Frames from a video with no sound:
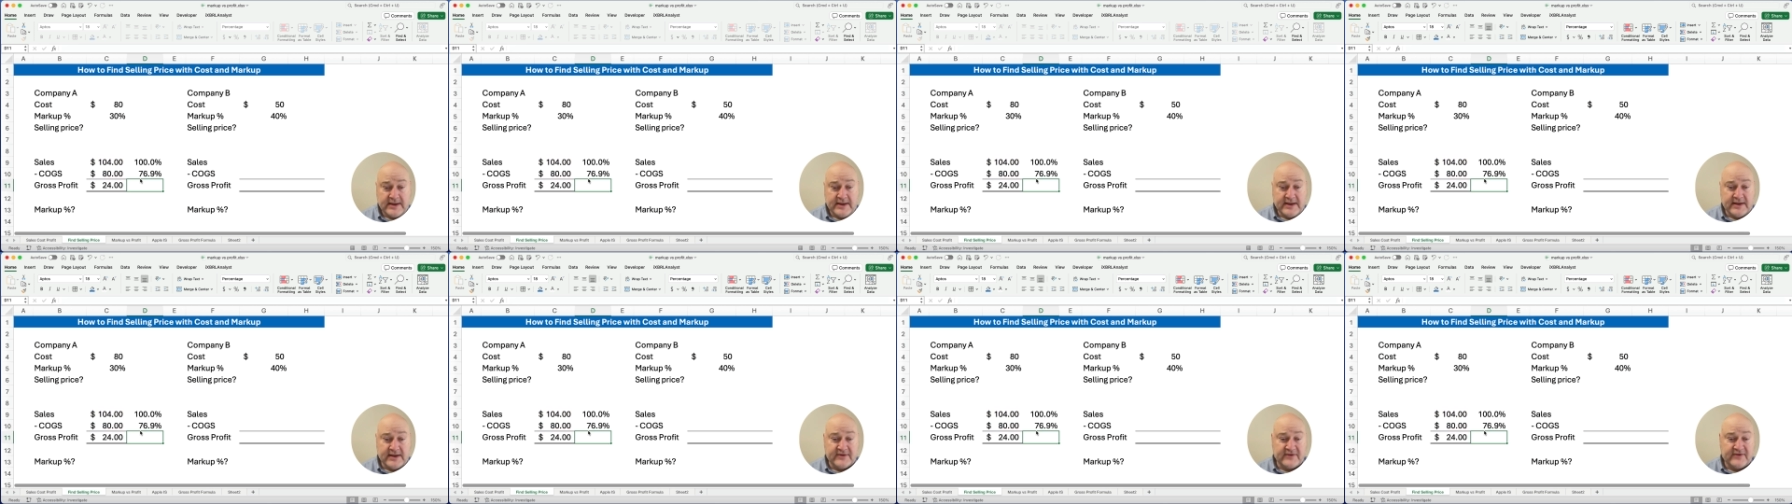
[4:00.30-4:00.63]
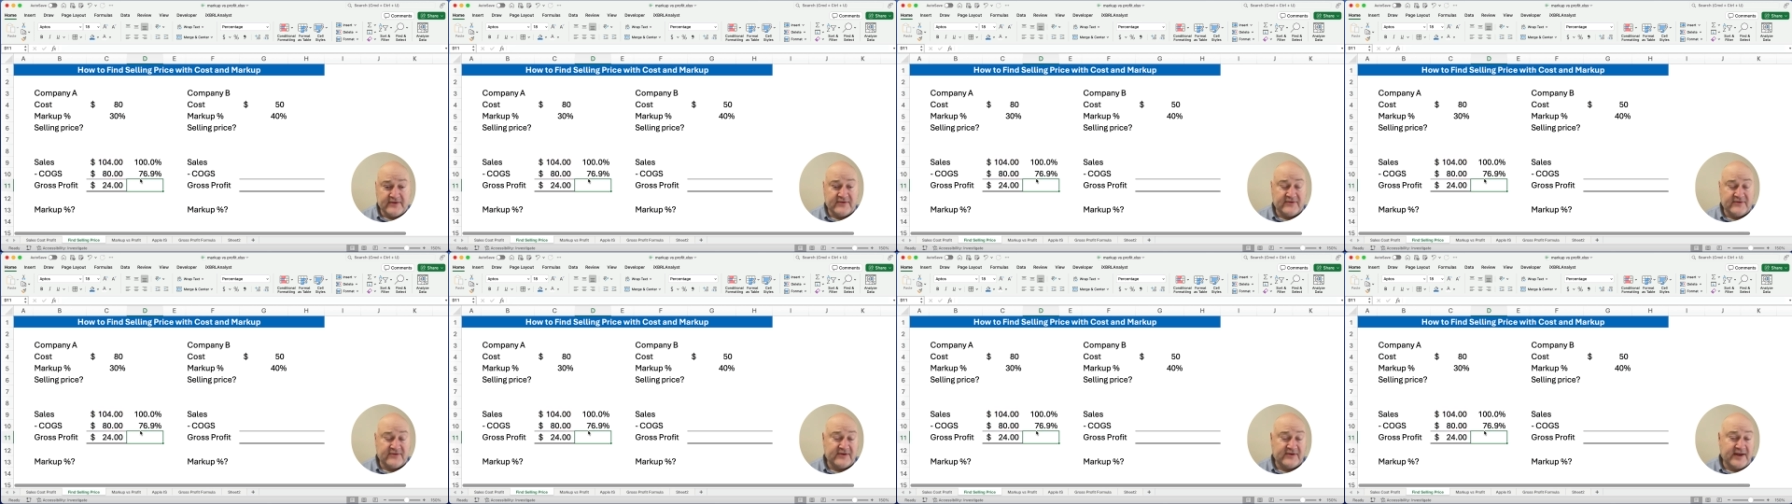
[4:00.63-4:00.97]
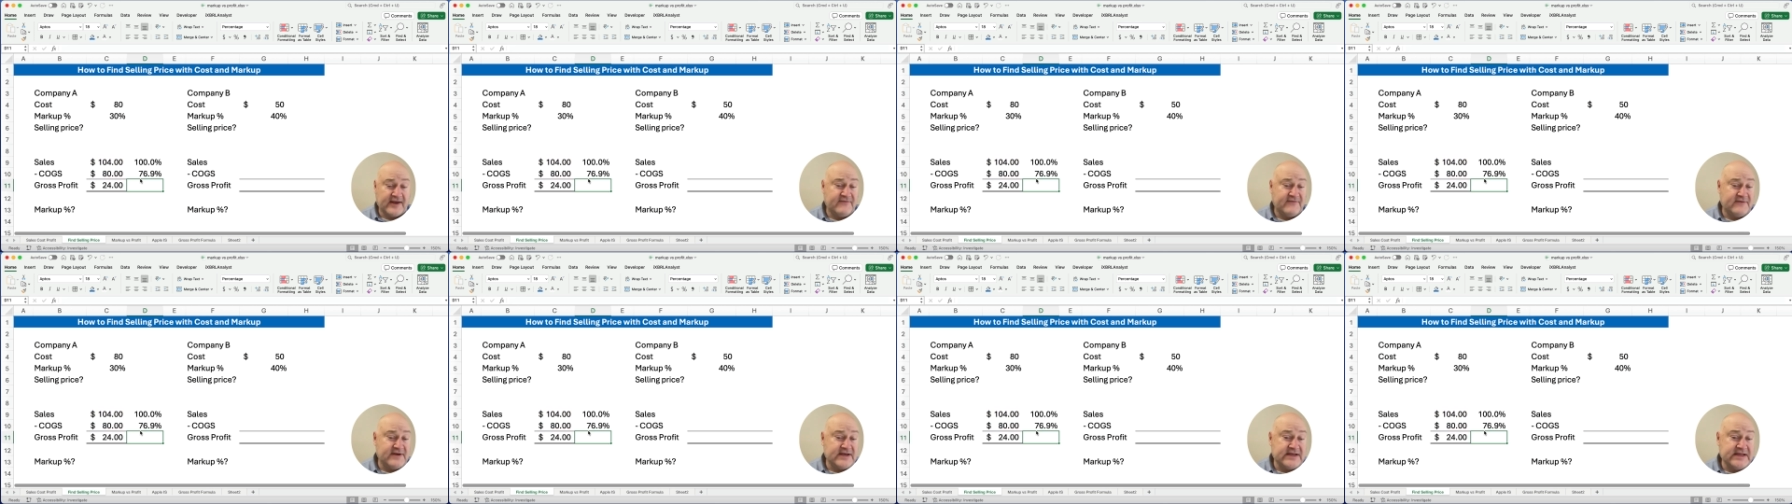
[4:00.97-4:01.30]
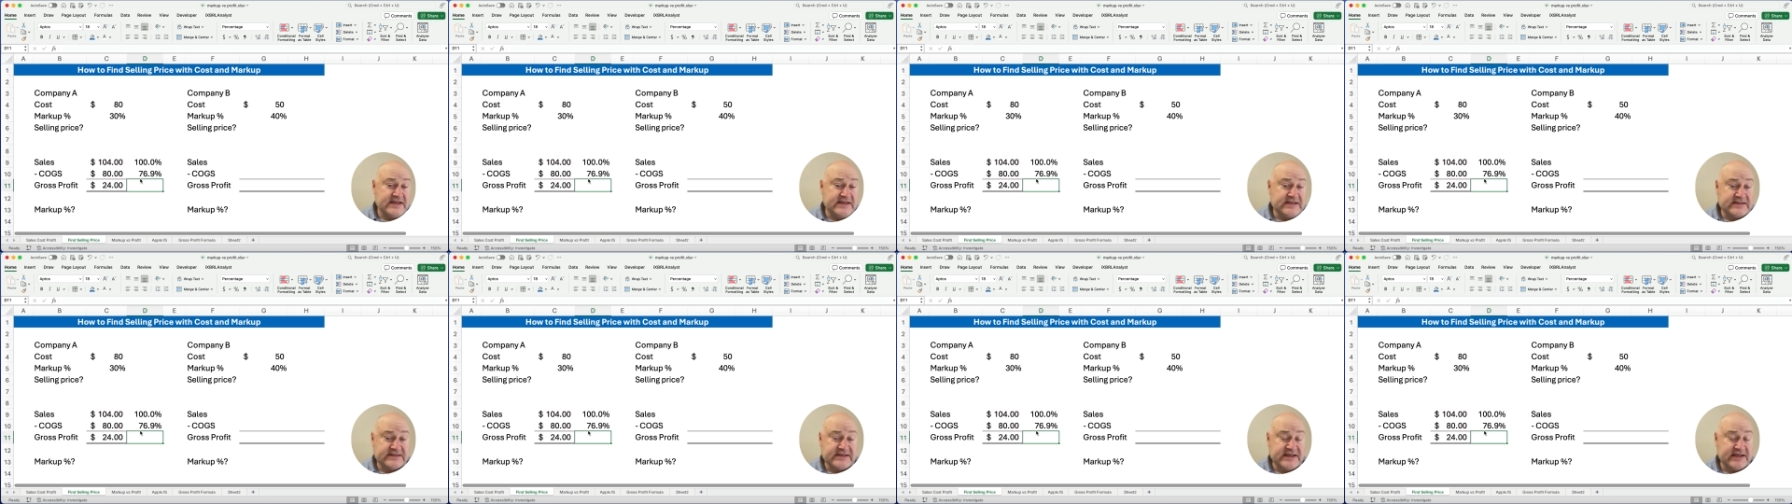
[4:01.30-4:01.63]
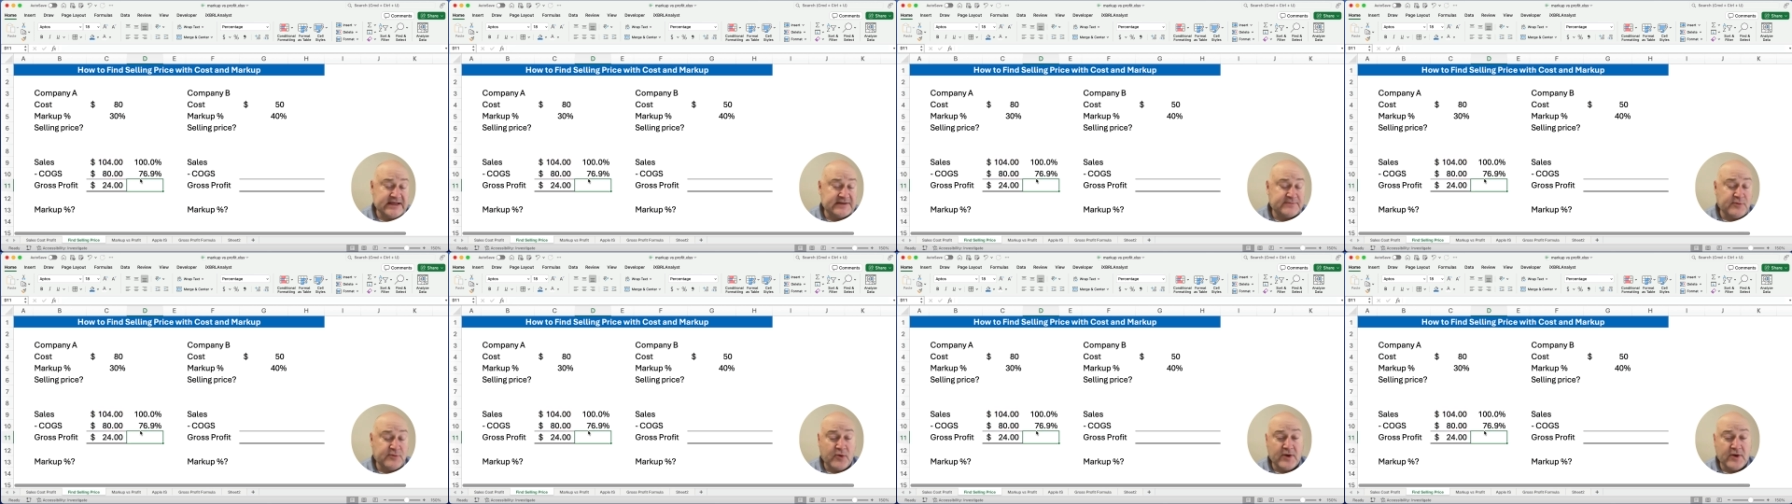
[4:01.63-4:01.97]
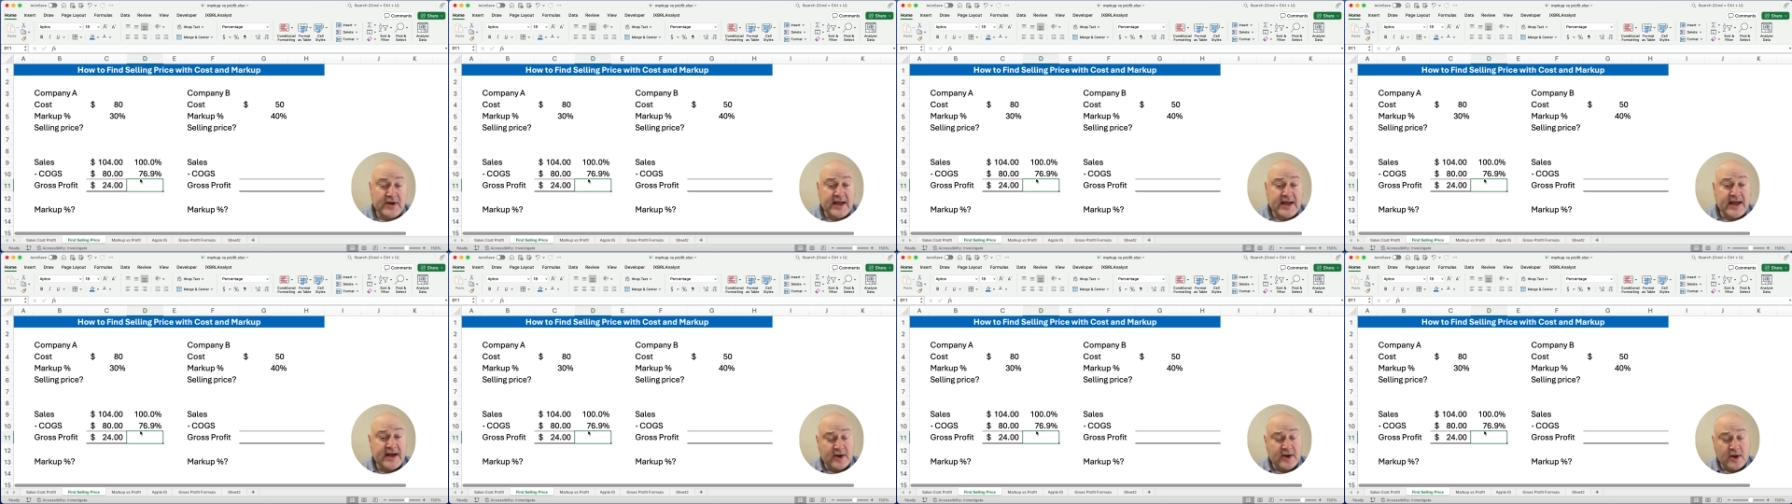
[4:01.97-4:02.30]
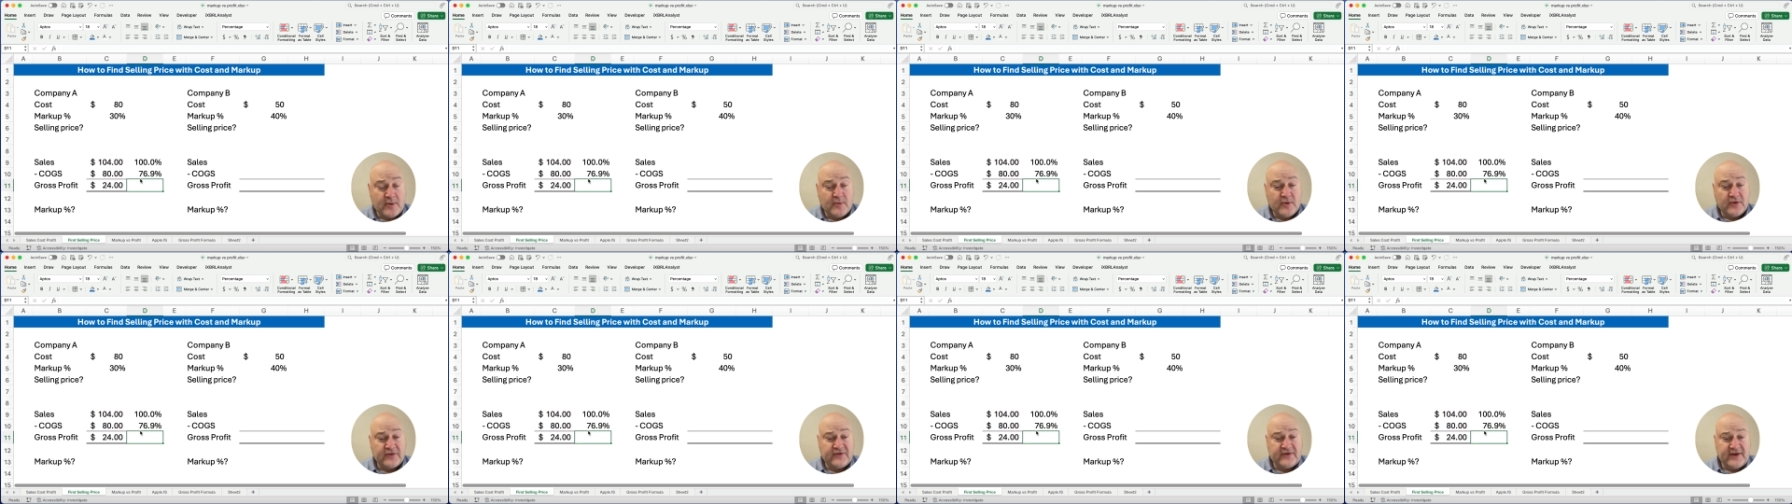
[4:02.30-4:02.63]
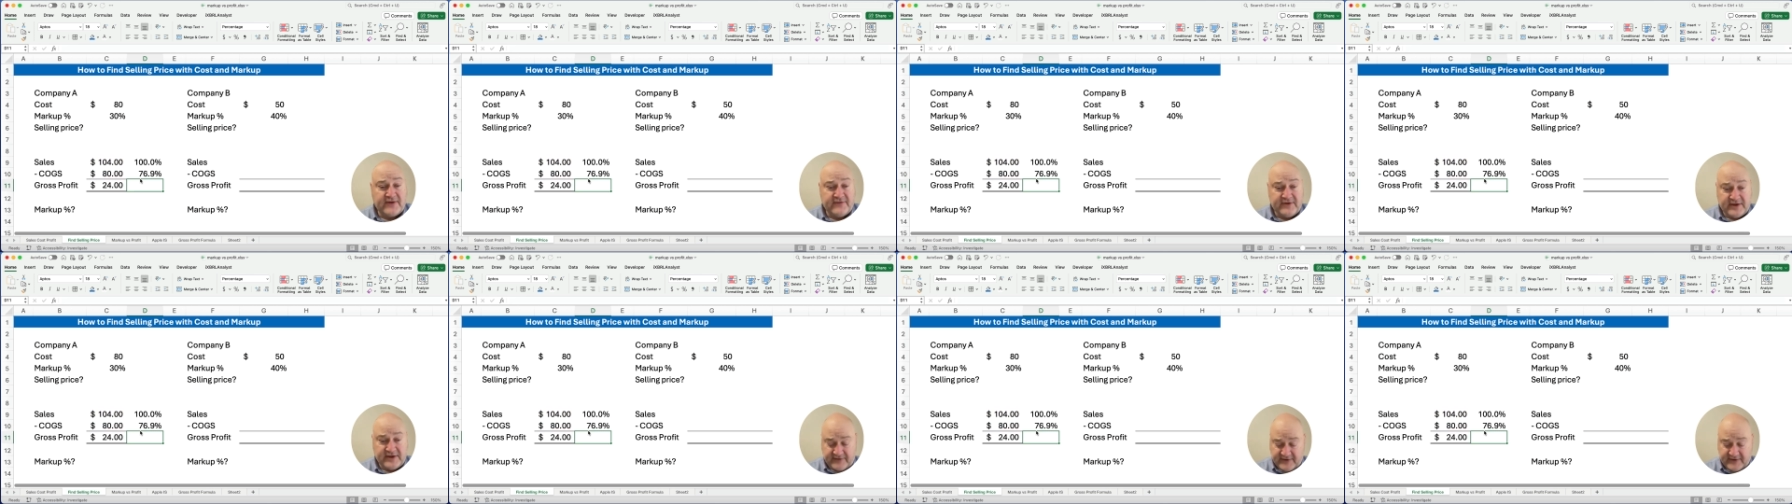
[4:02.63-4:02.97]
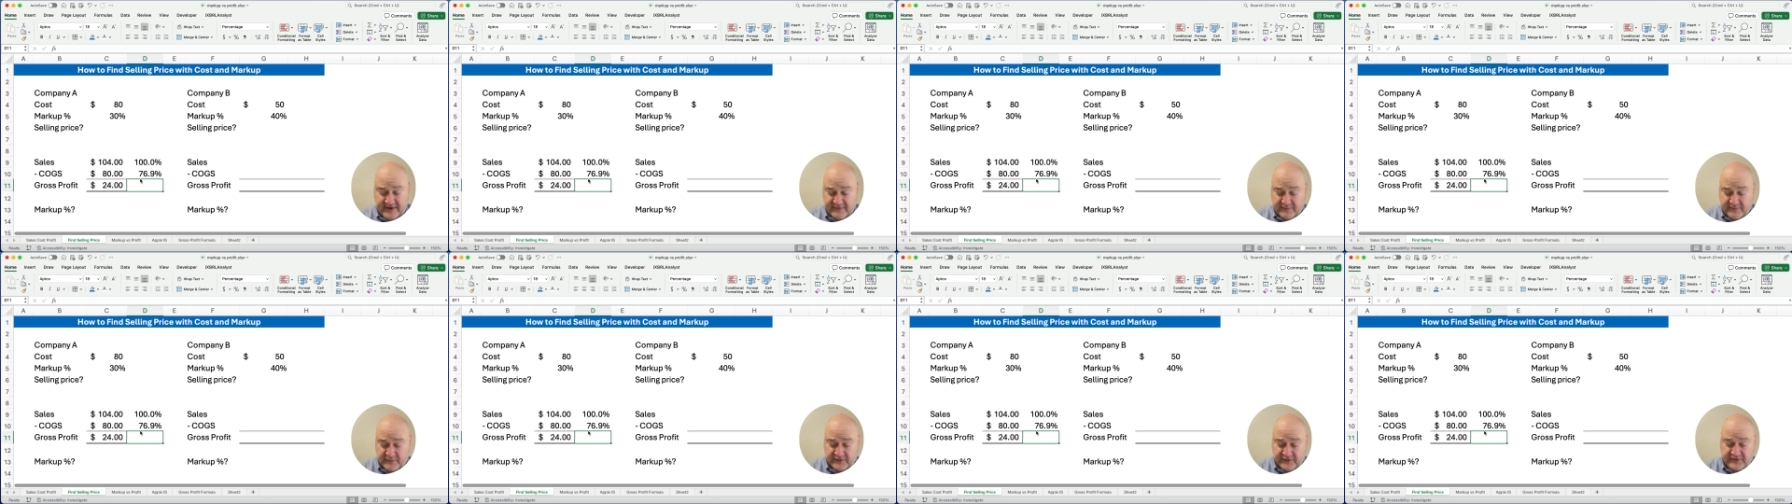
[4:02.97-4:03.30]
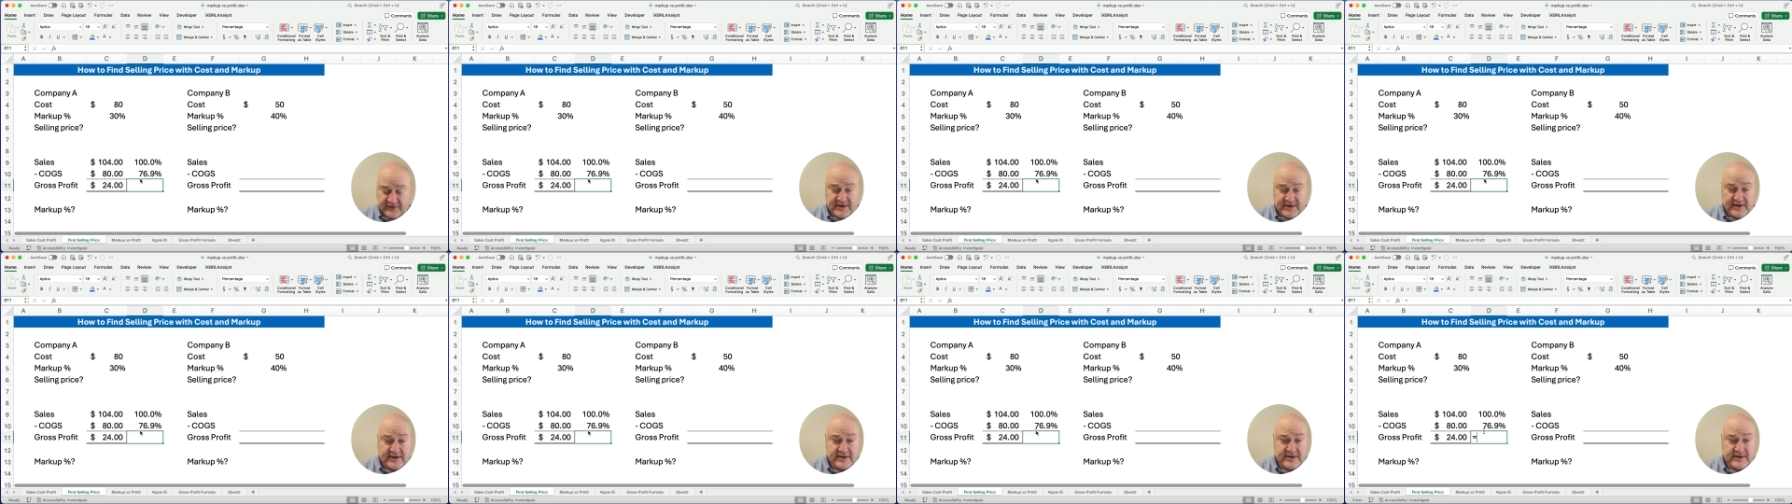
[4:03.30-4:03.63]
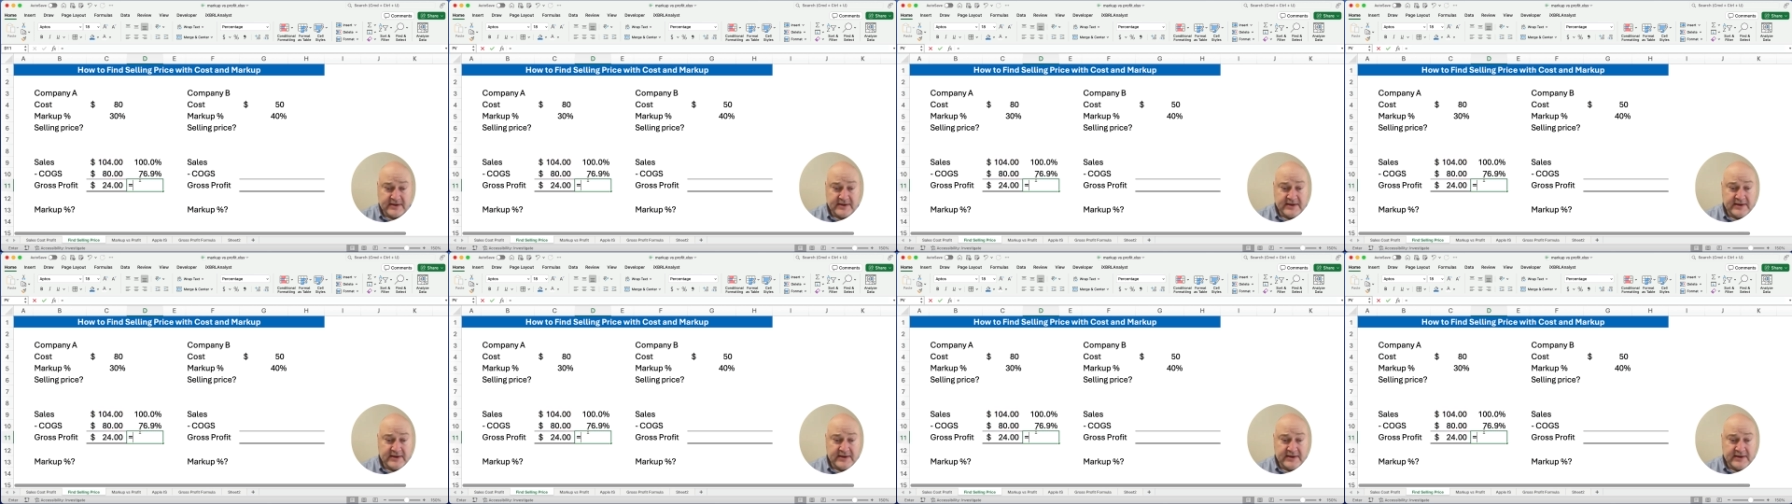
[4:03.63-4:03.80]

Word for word: is 76.9, almost 77%.